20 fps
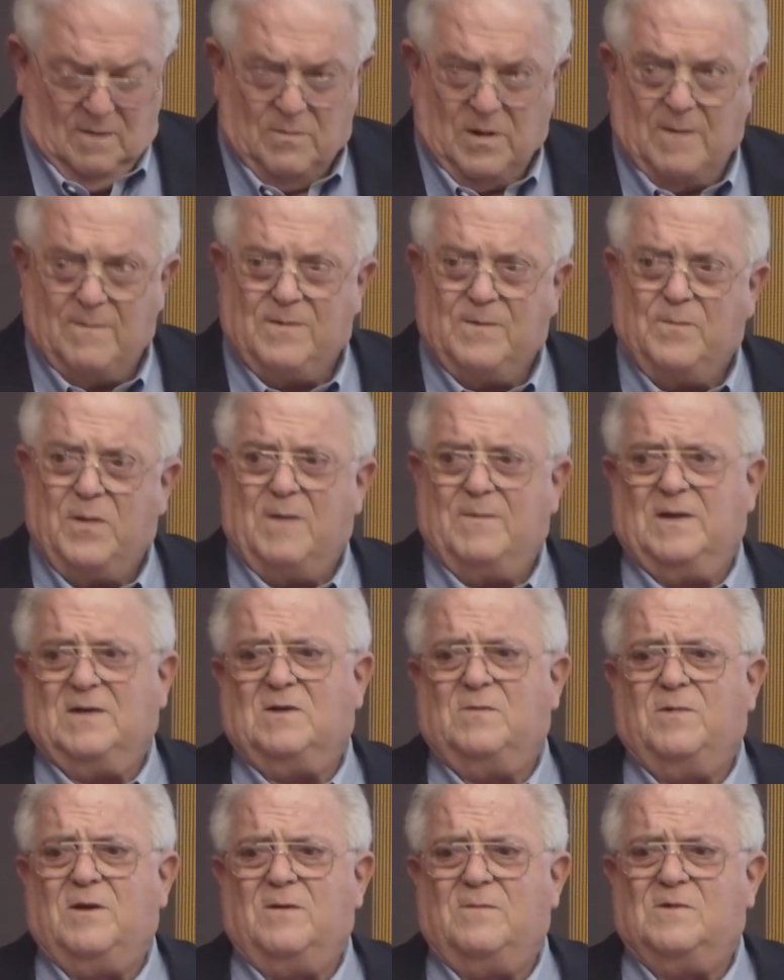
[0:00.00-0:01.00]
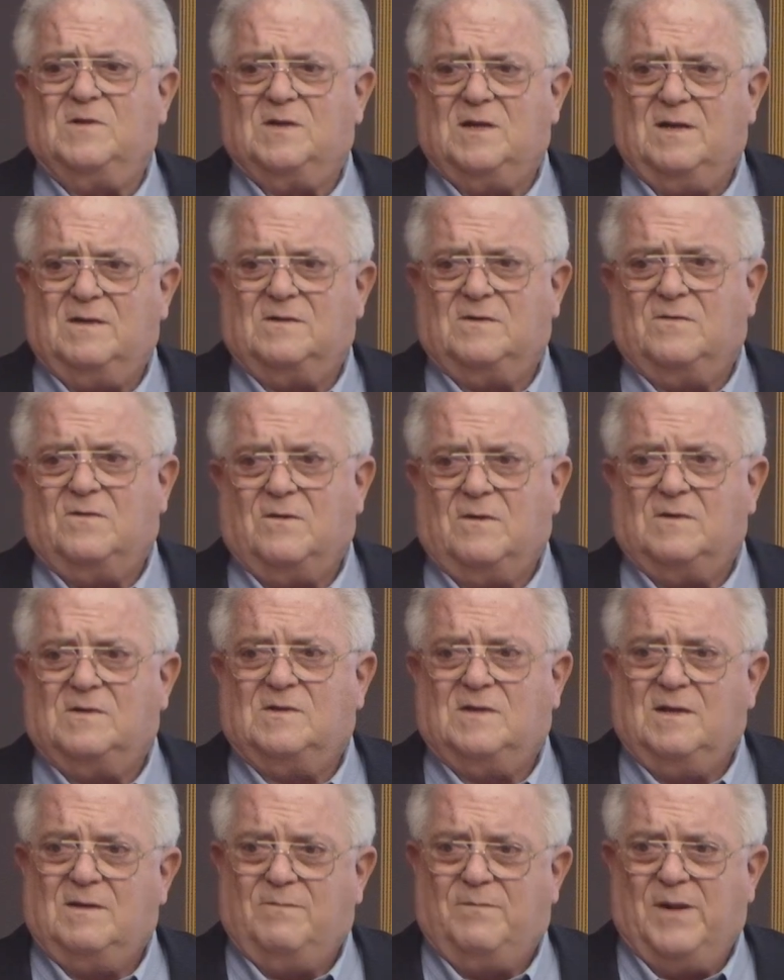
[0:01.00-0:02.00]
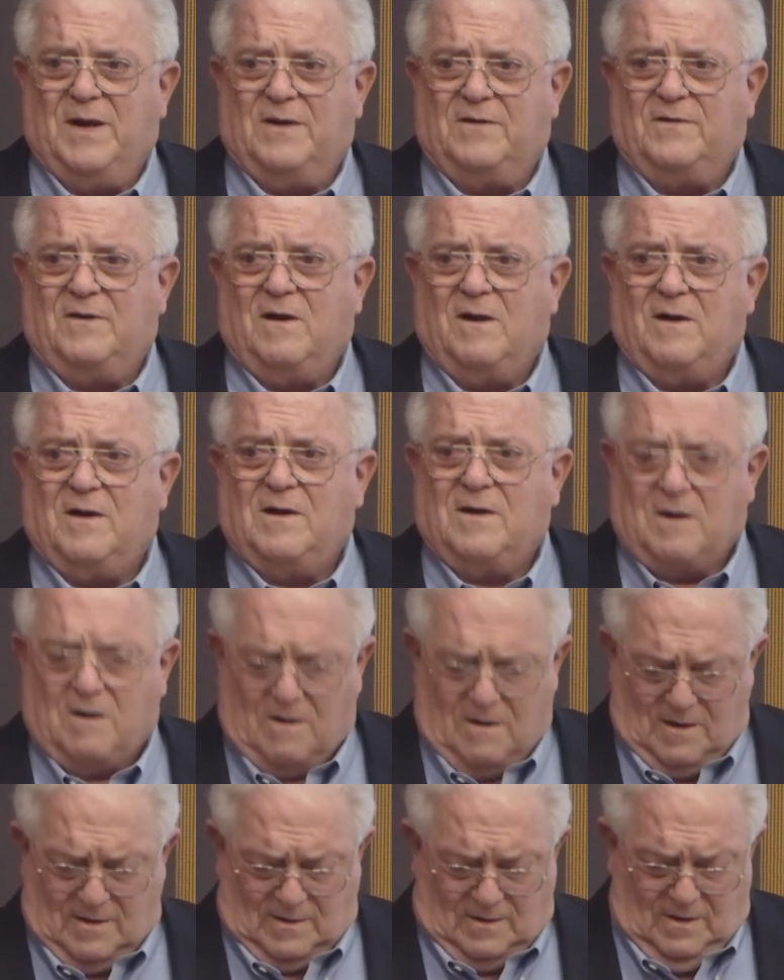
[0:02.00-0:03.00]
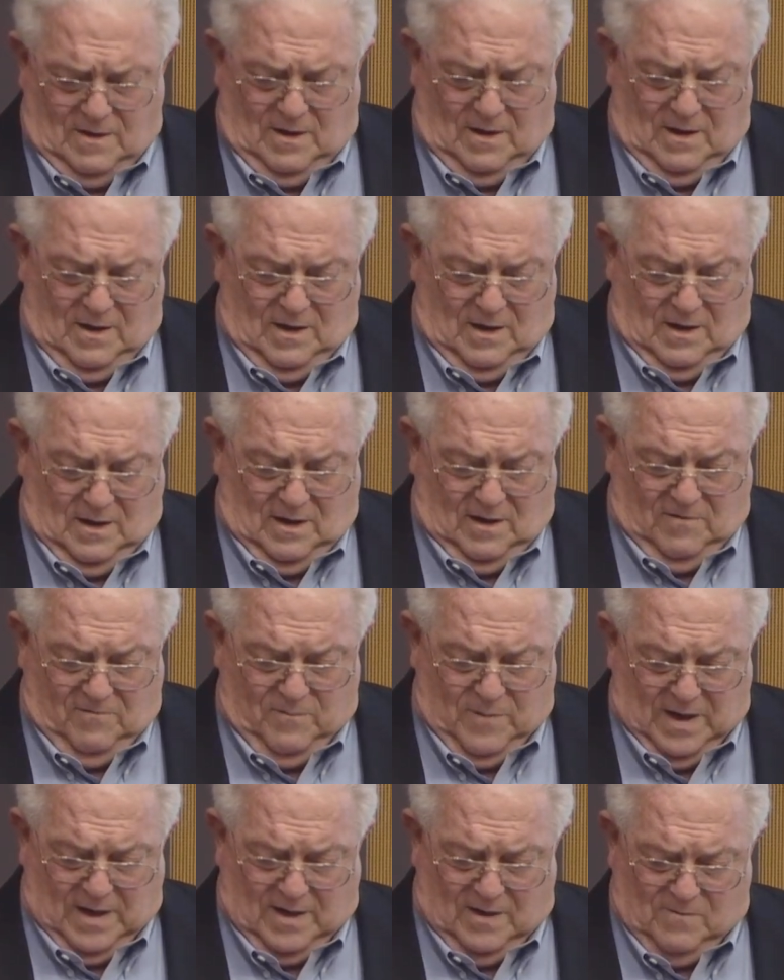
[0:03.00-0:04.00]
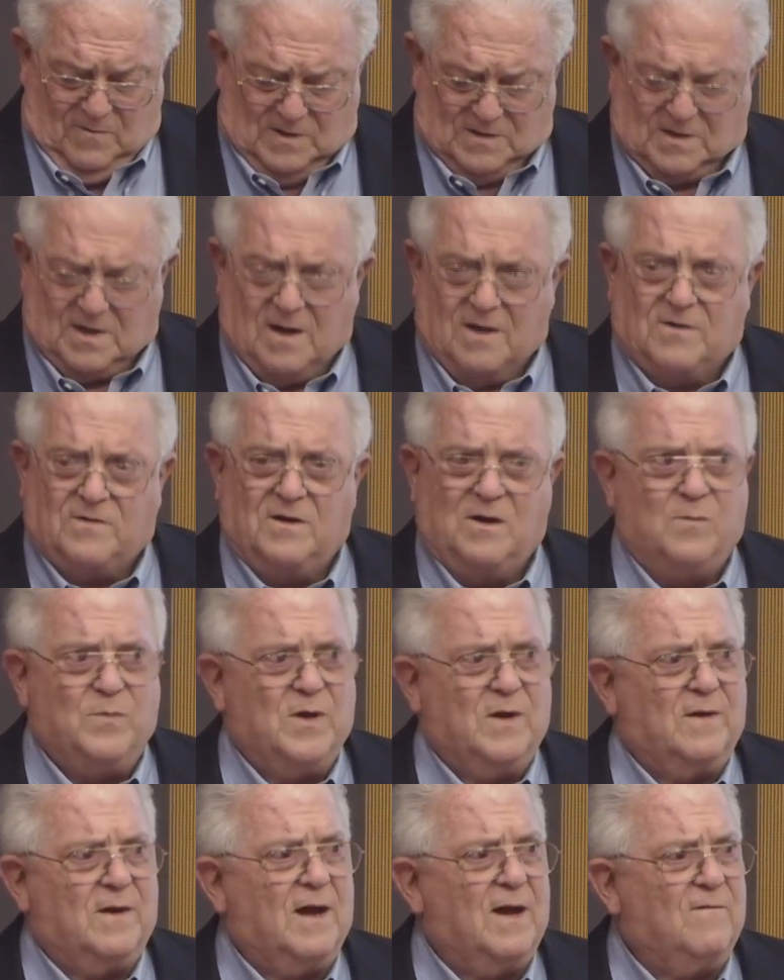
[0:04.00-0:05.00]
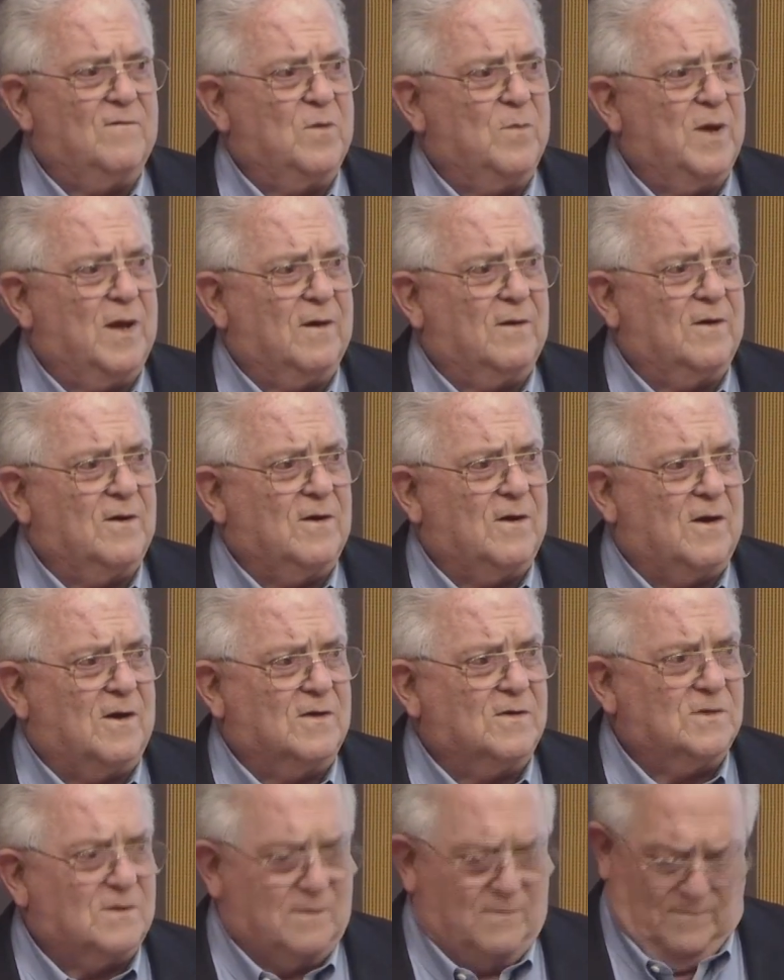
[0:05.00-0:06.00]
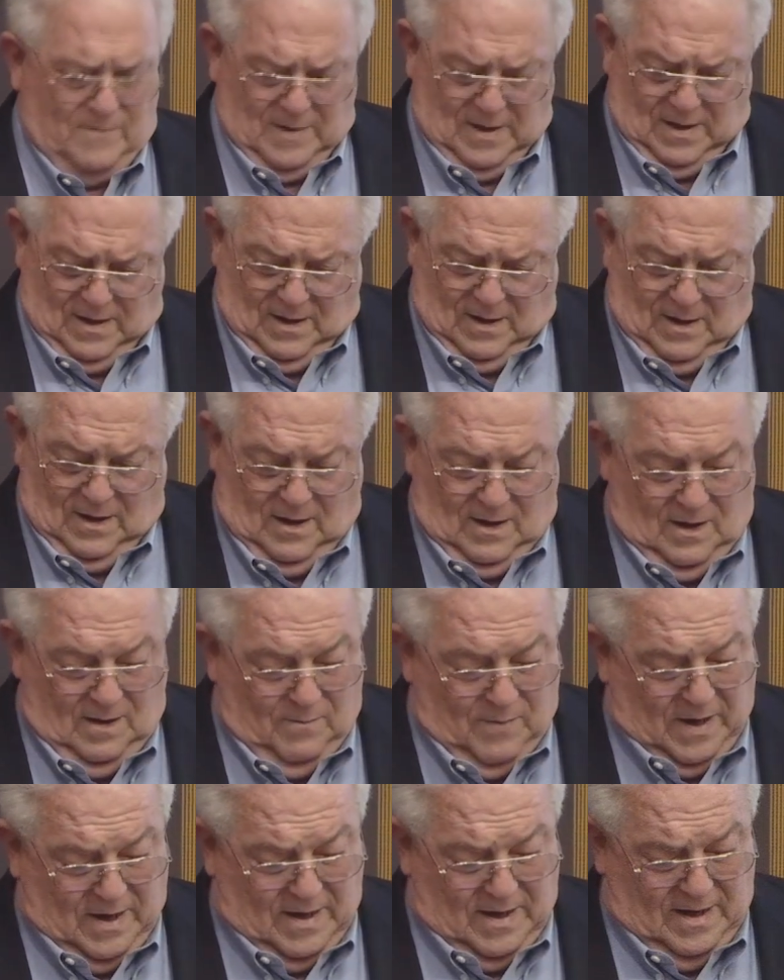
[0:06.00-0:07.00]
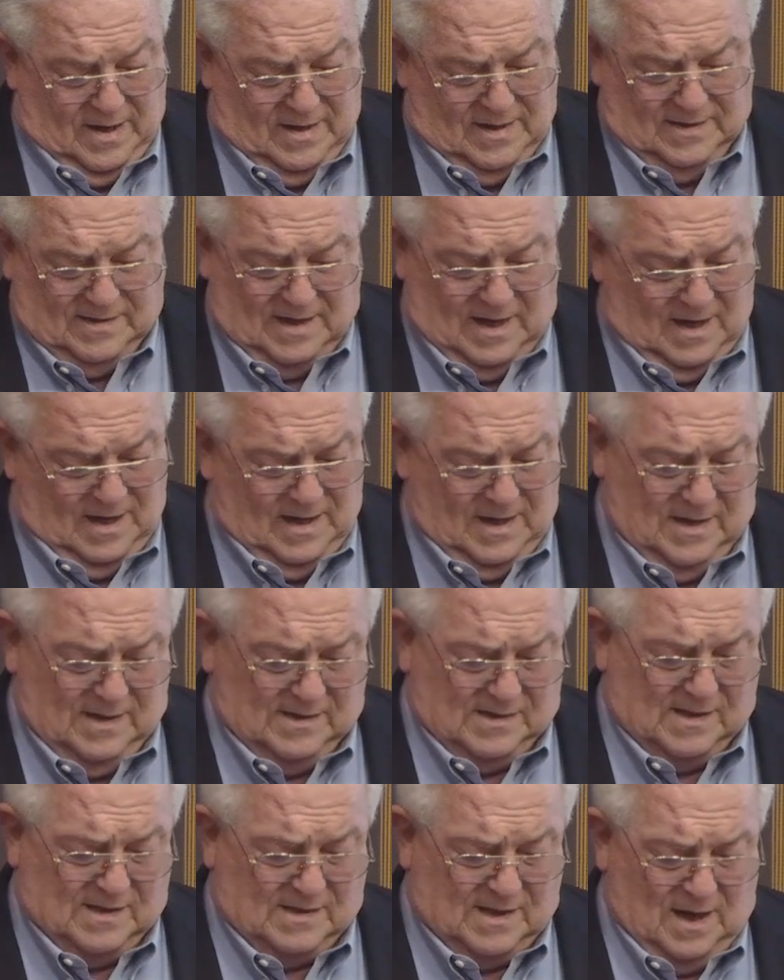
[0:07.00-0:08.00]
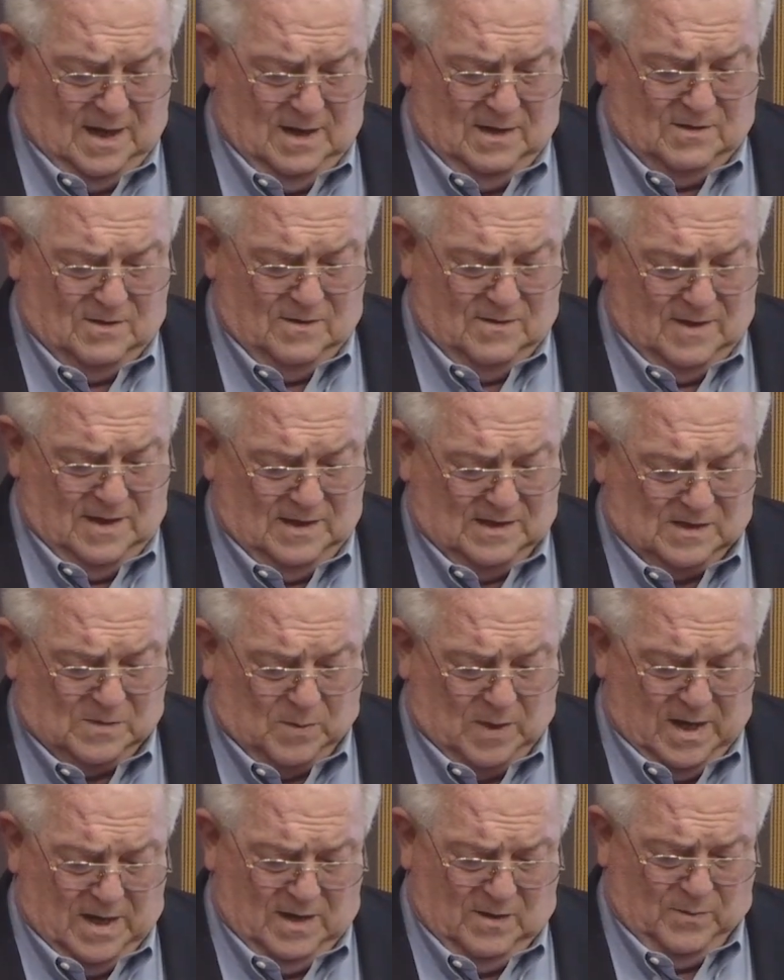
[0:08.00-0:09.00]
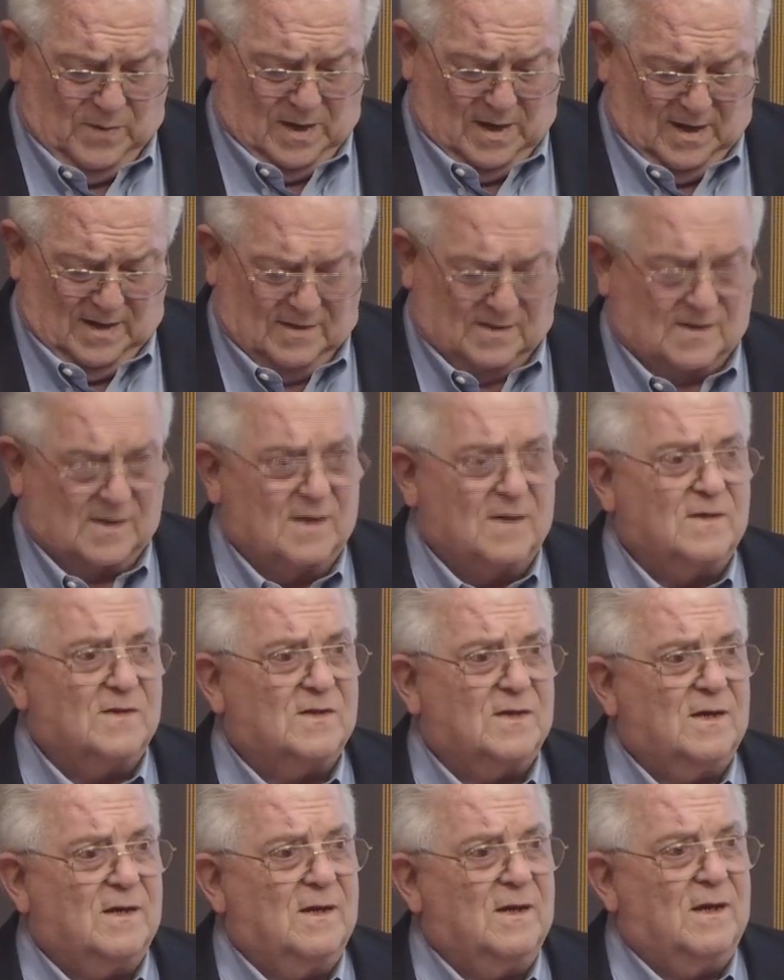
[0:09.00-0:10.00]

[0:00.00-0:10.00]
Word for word: public diplomacy is, of course, the patriotic art of making one's country appear to have the better cause. But it is, and it is designed to explain policies